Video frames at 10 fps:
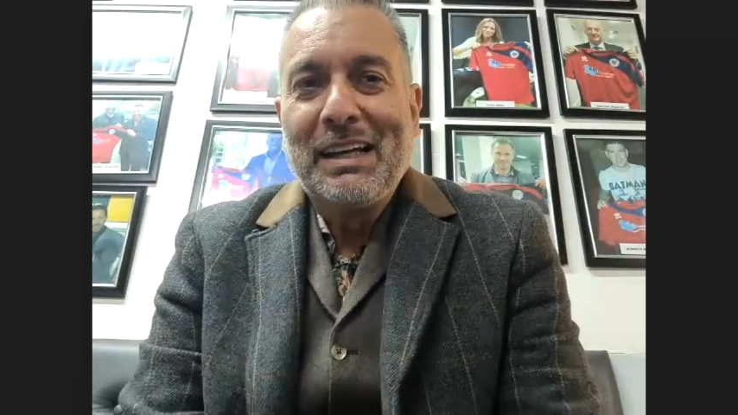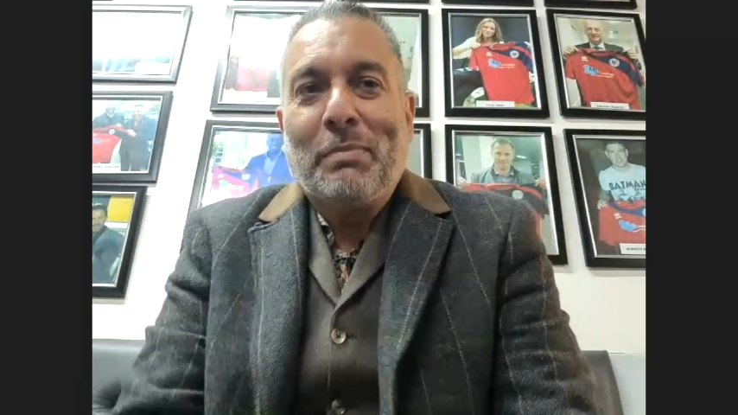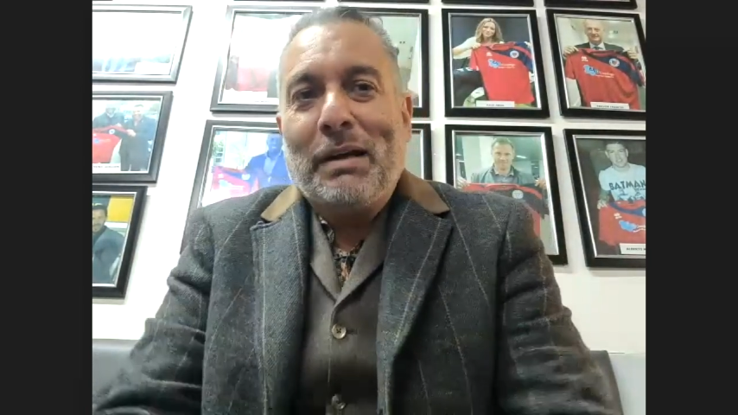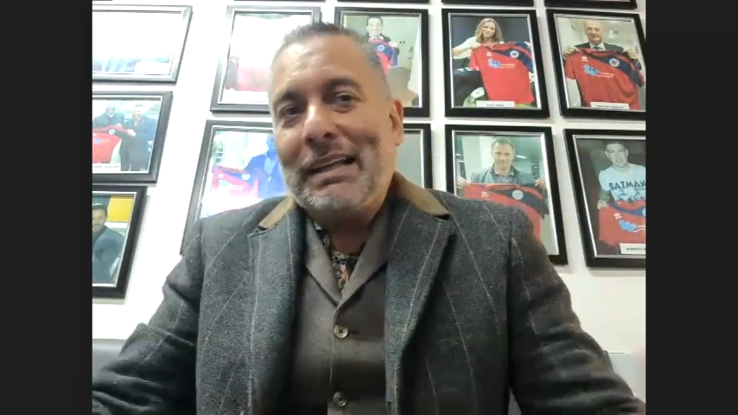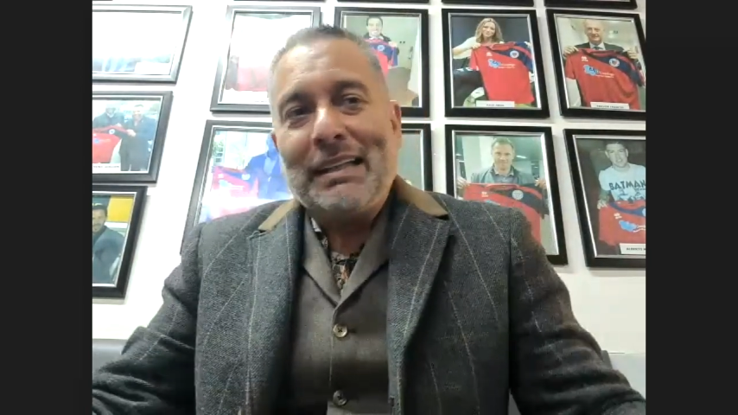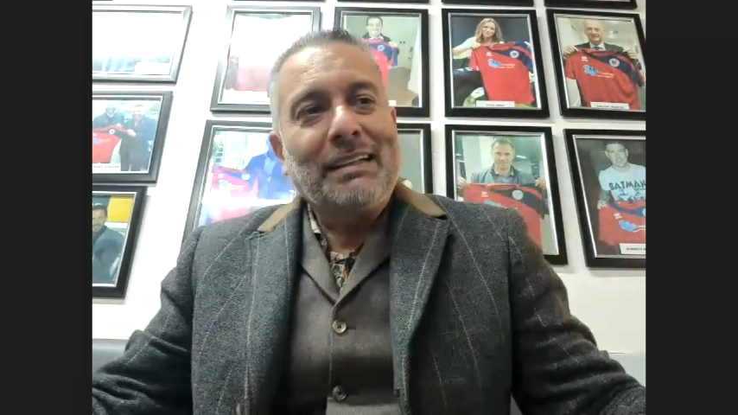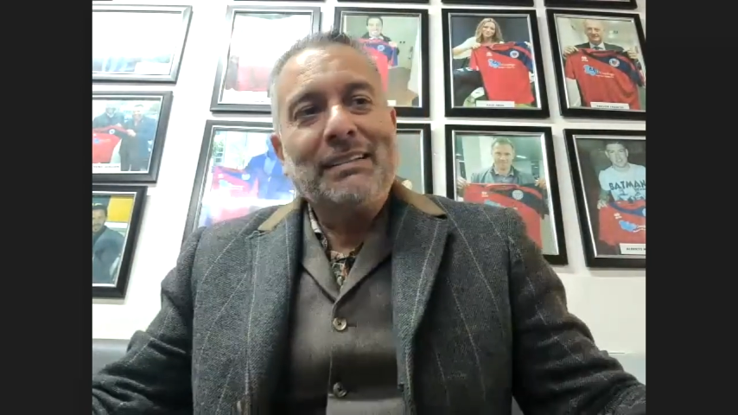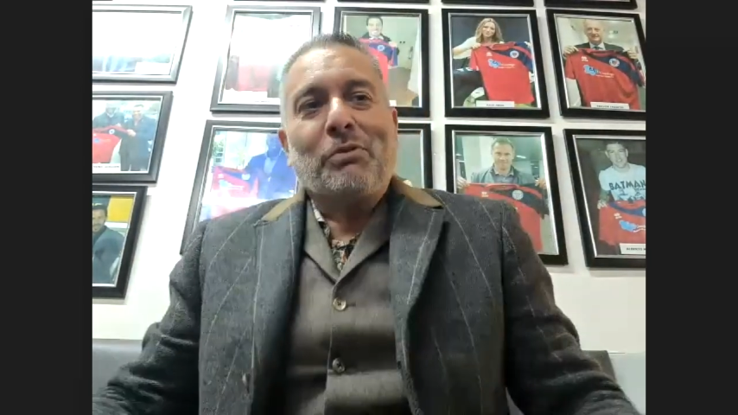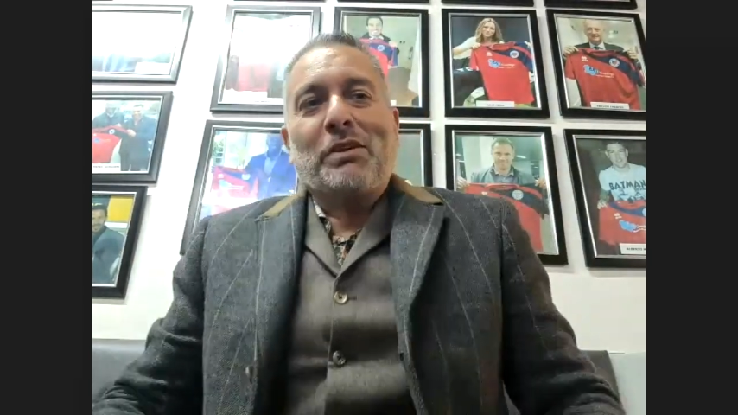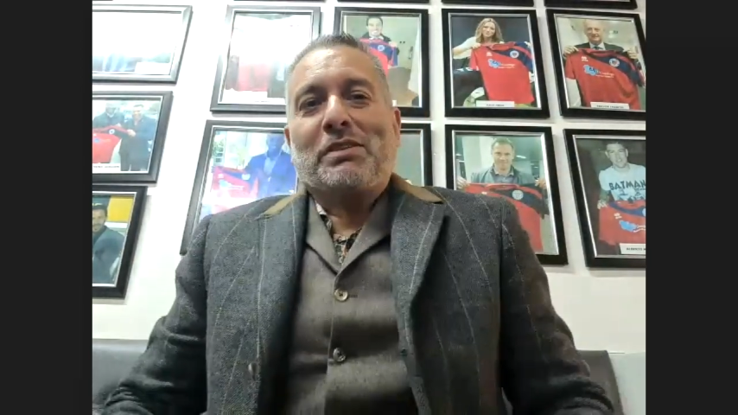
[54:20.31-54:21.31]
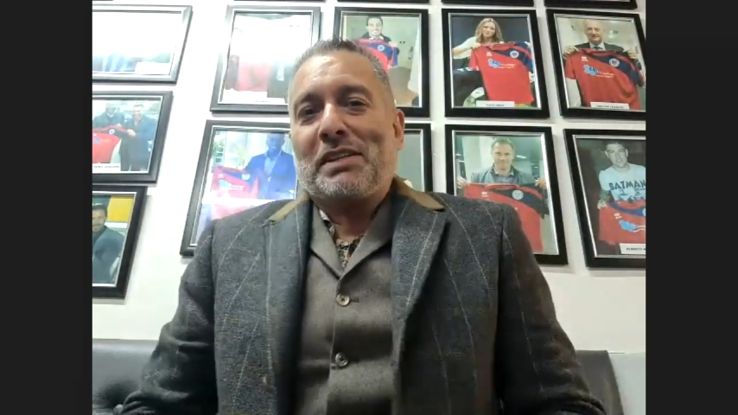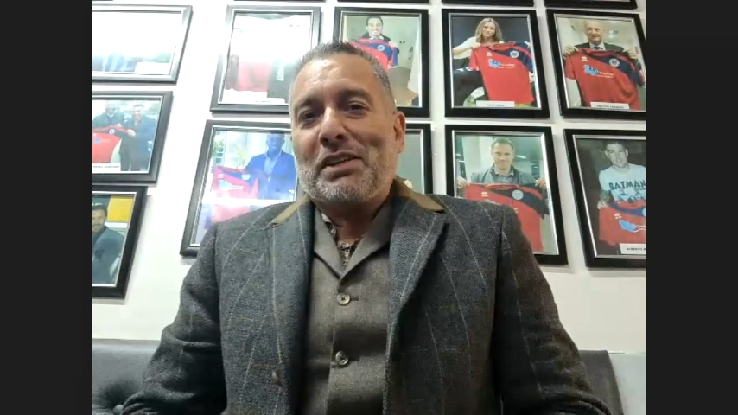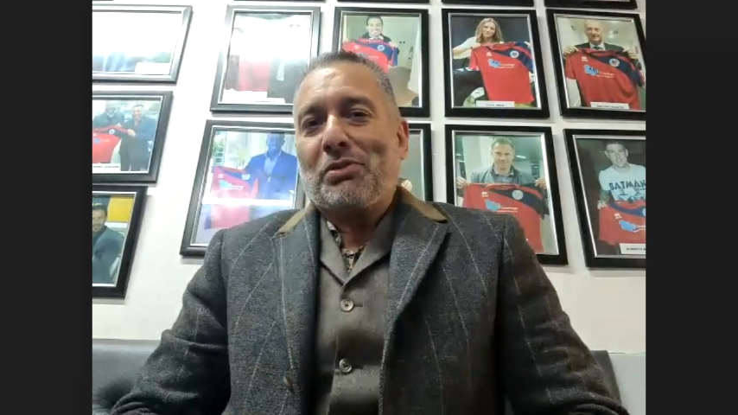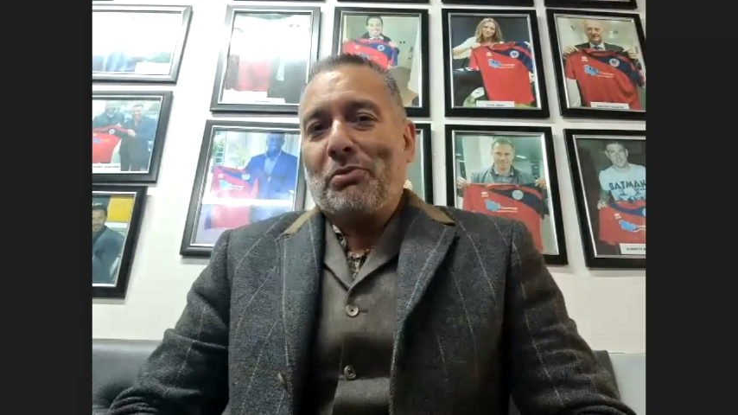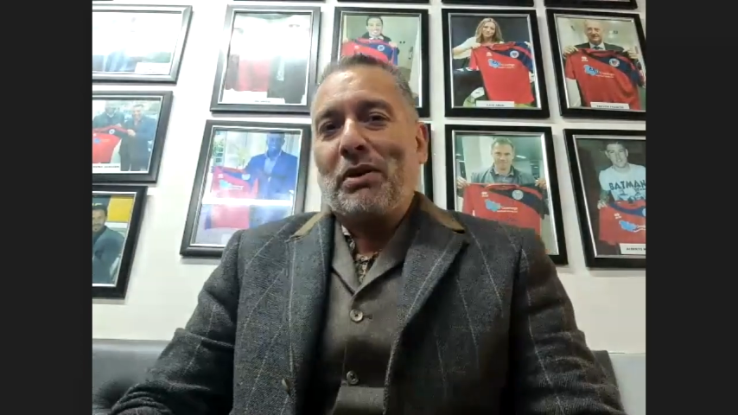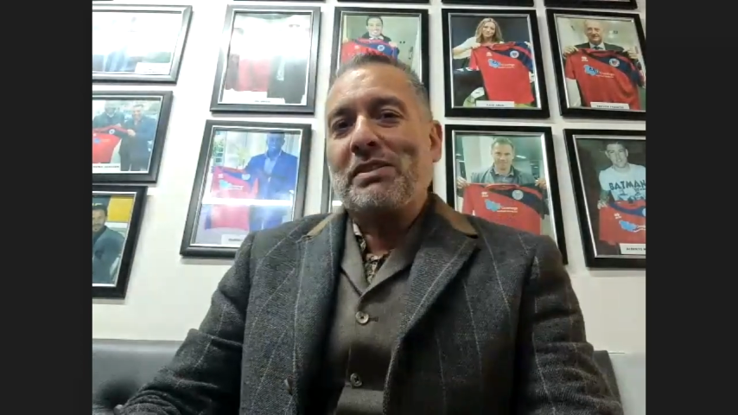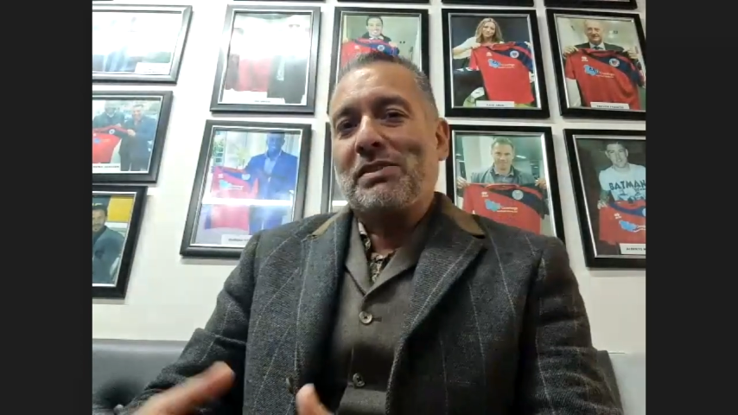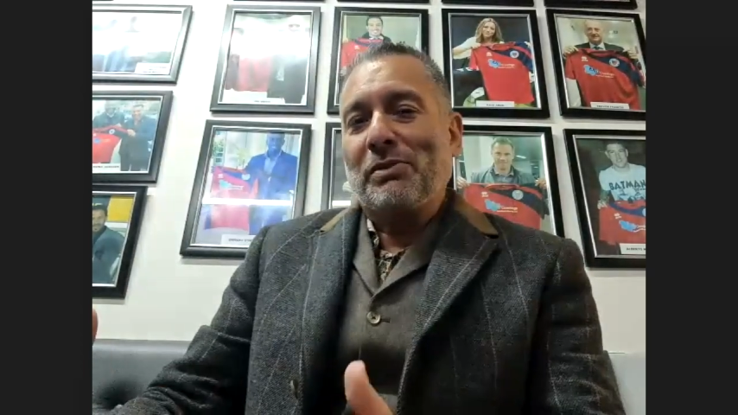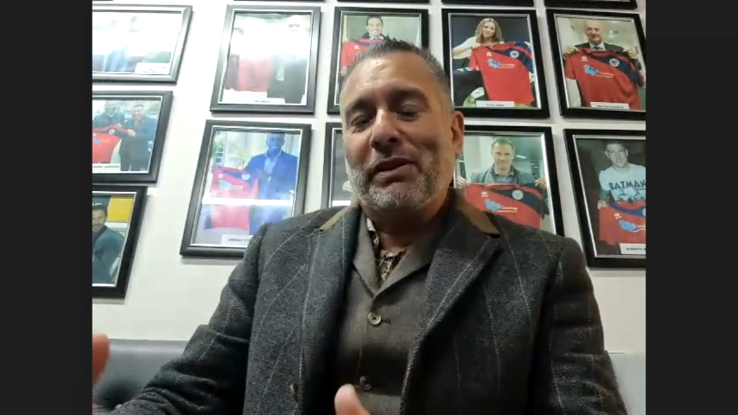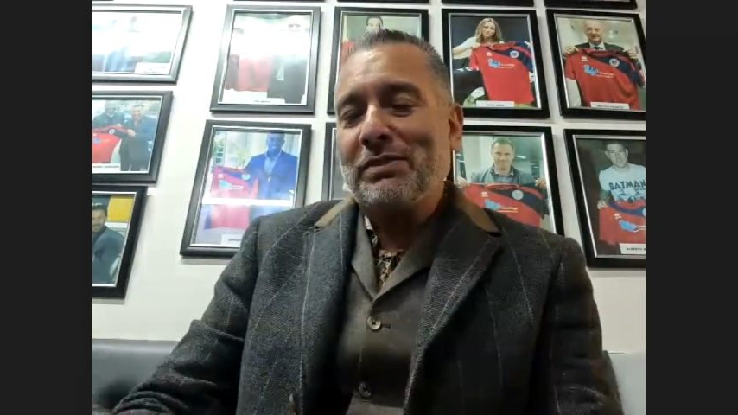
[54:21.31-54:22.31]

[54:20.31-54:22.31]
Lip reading: And then the rest is history. Once you are on